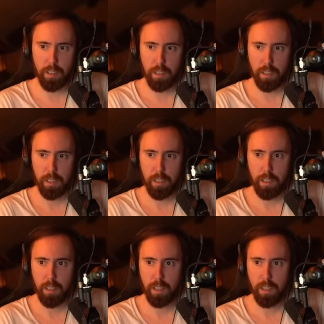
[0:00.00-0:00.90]

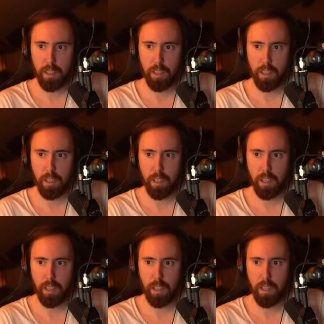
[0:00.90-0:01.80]

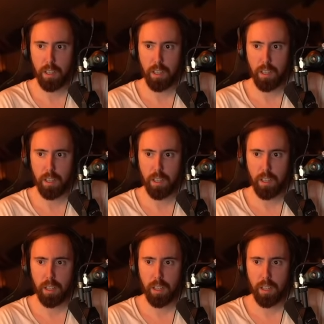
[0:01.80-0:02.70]

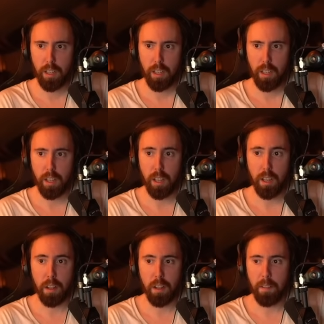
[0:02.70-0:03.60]

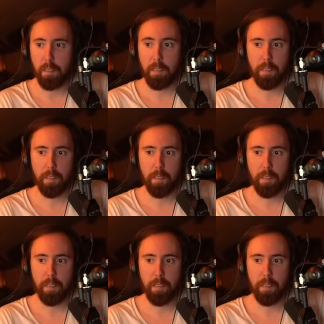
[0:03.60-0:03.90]
(no one is talking)